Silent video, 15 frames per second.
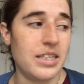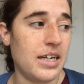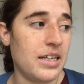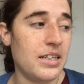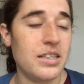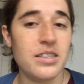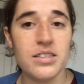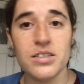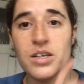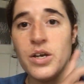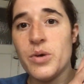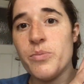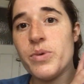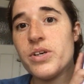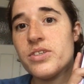And this,
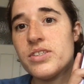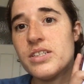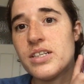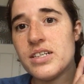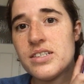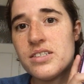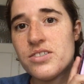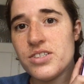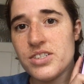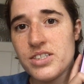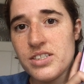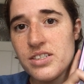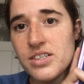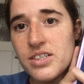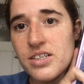because it has
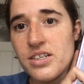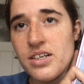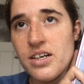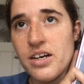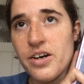transgender